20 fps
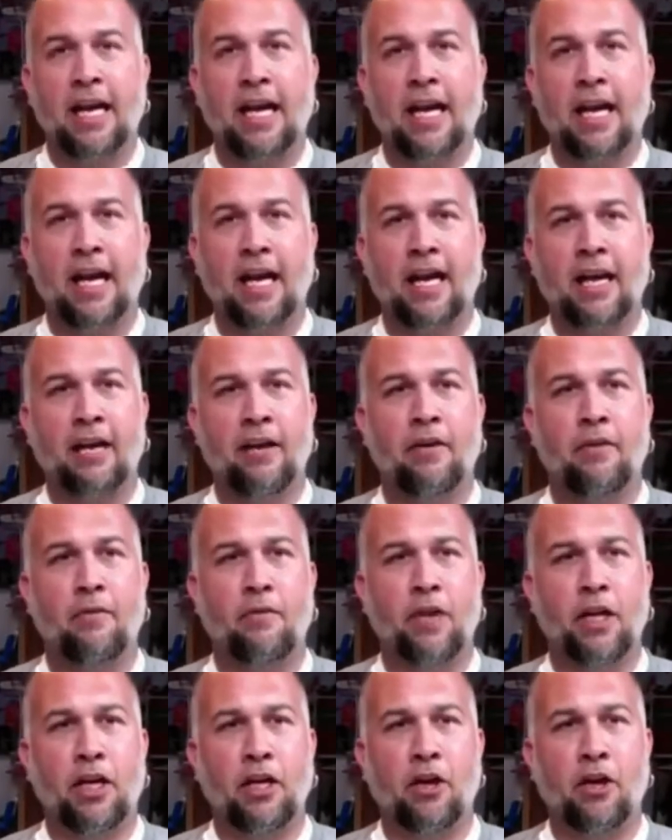And,
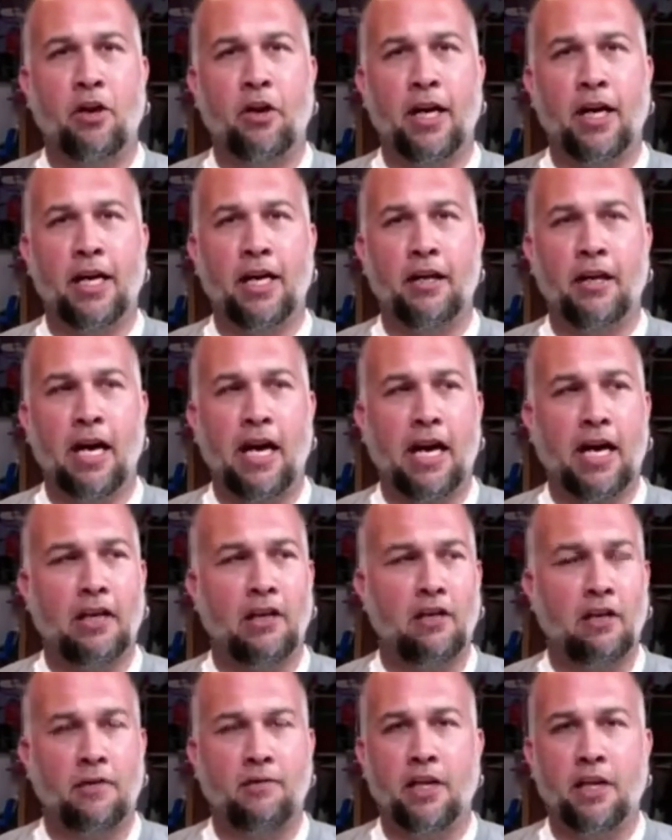and I
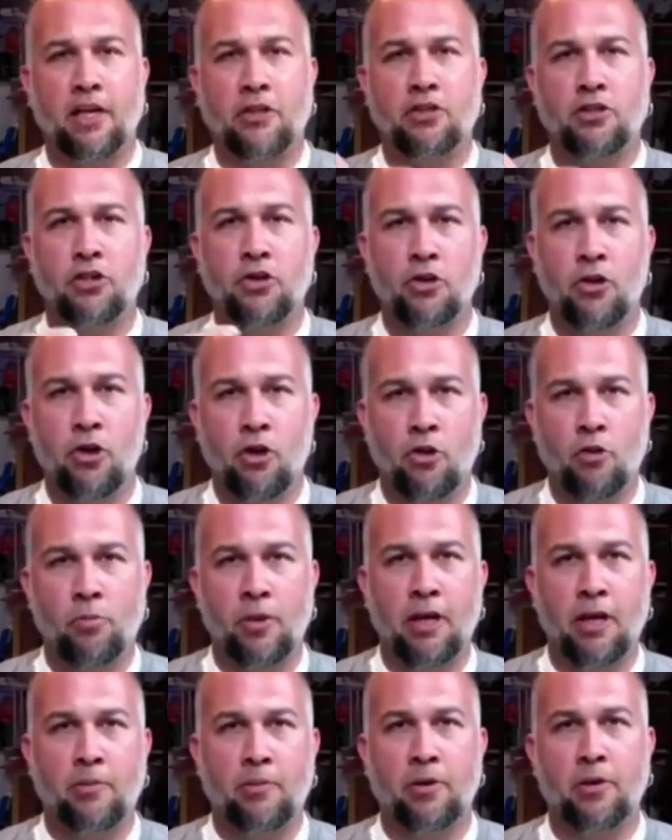love getting to know
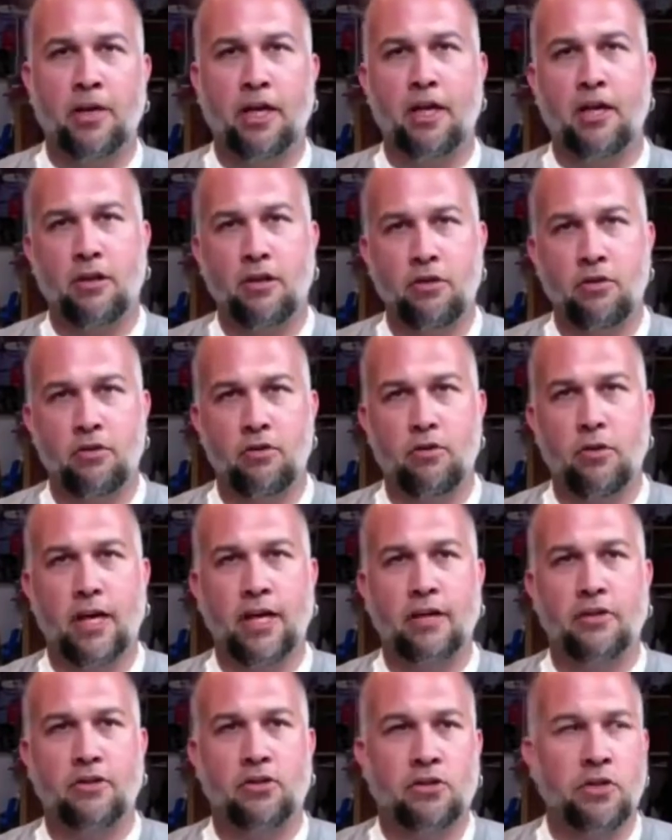people like you
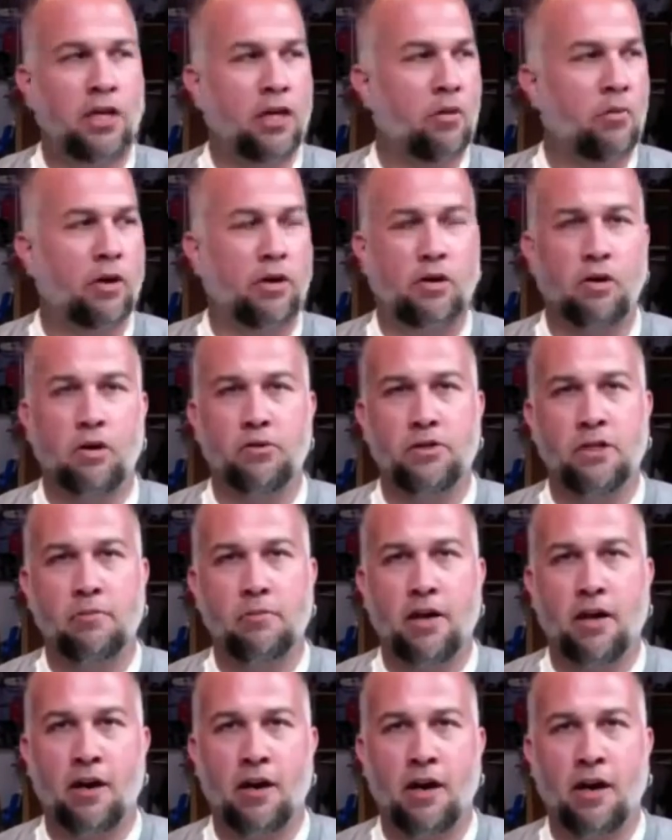and seeing what goes in
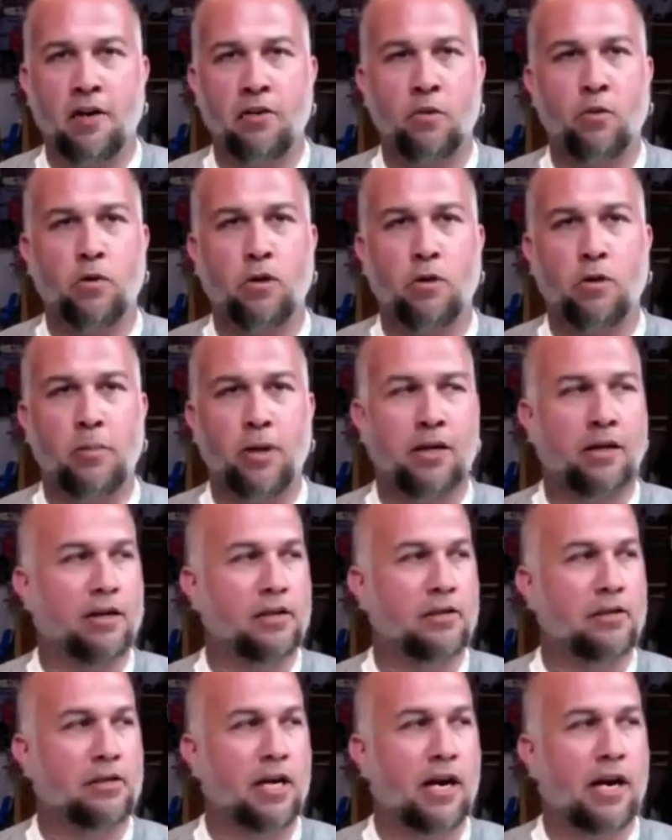behind the work,
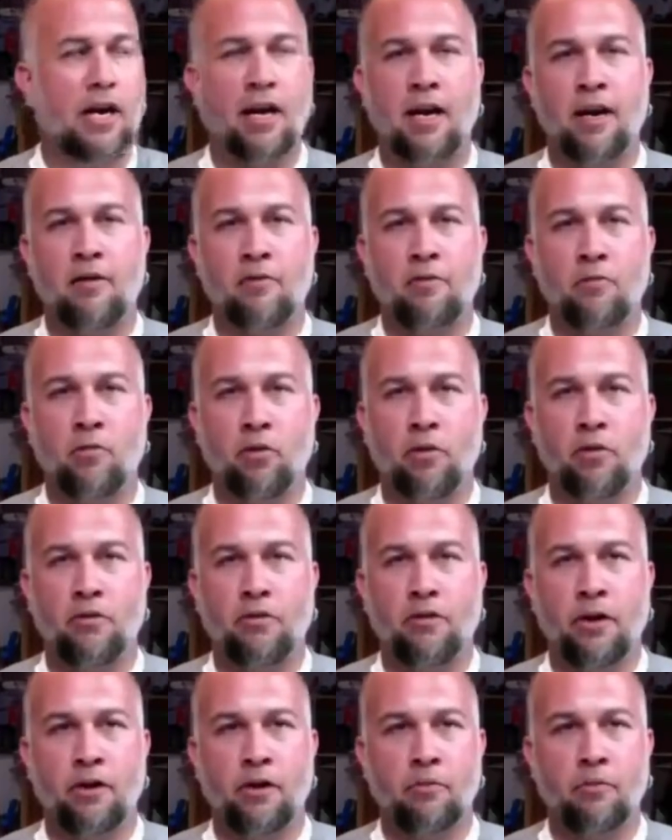because I have more of
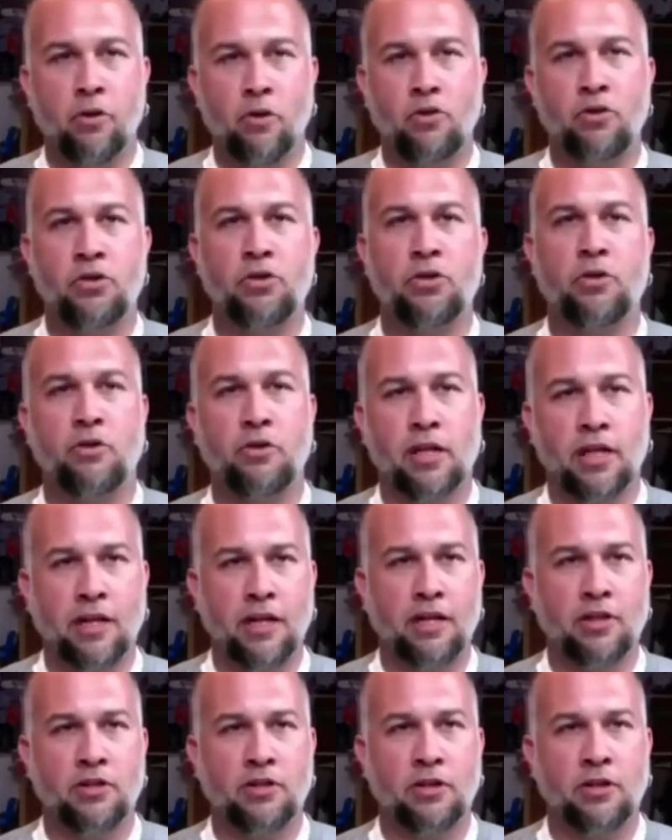an emotional
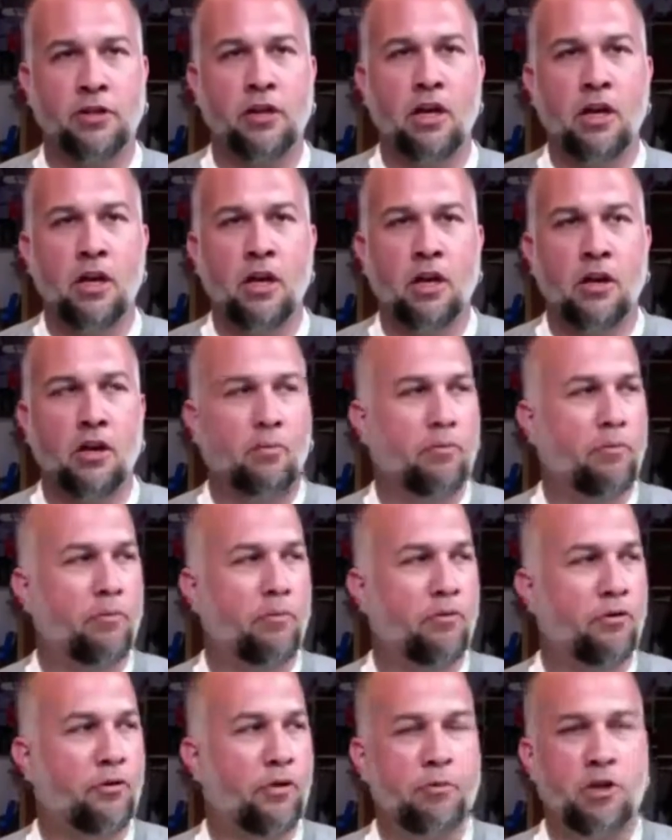connection
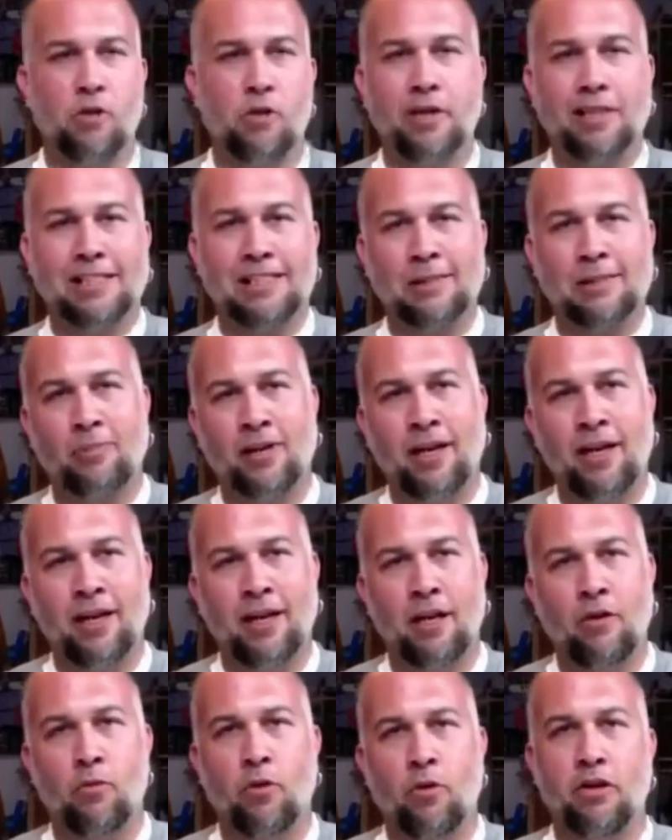from you
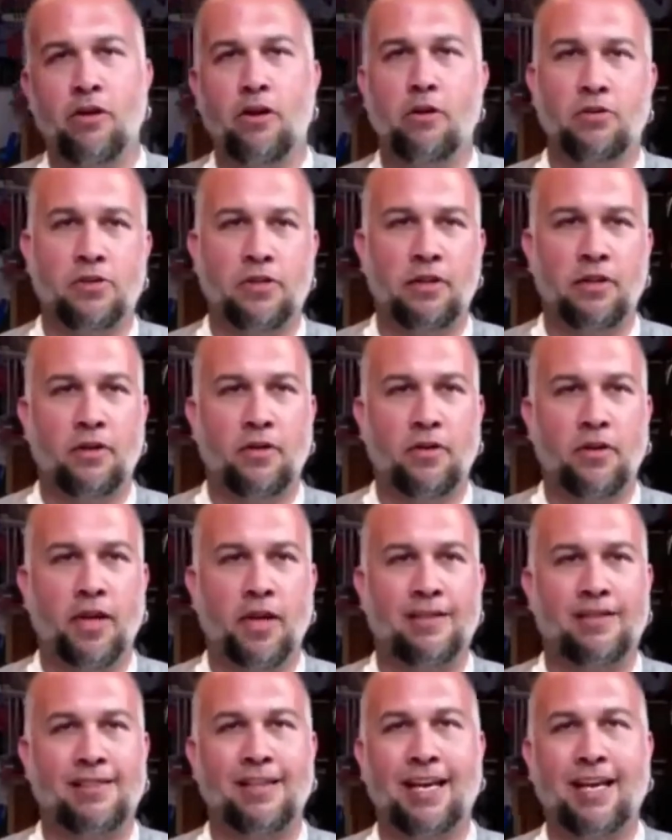explaining what goes into
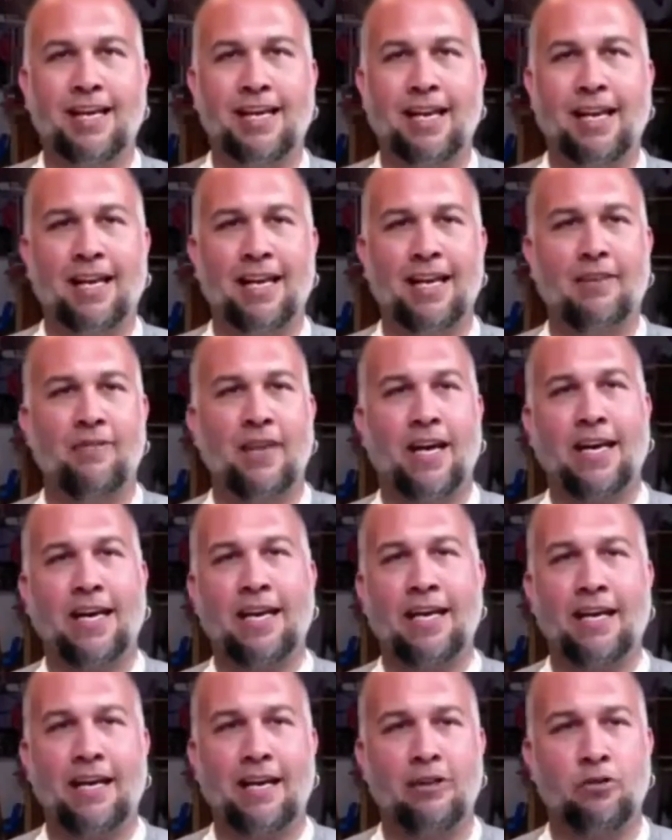things, and I get it, and that
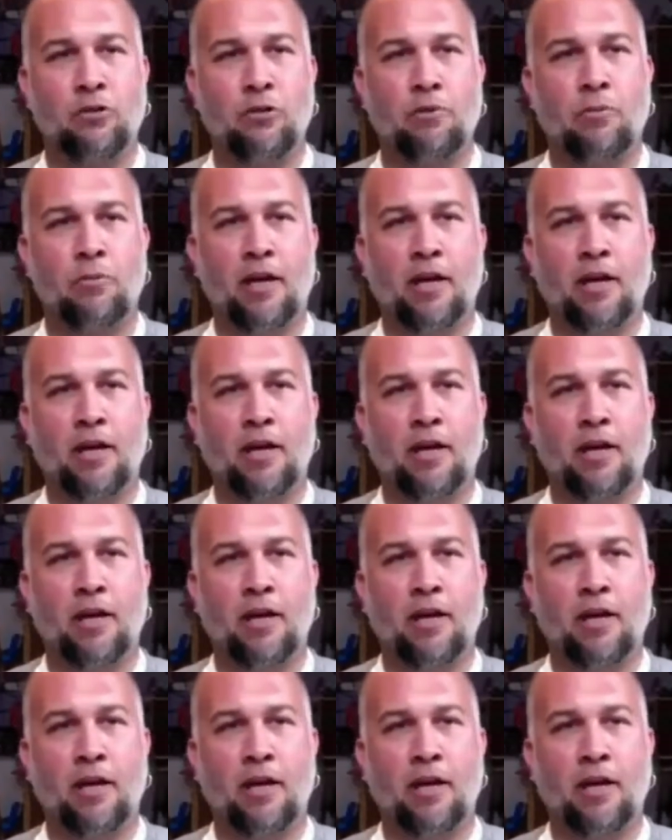connects with me.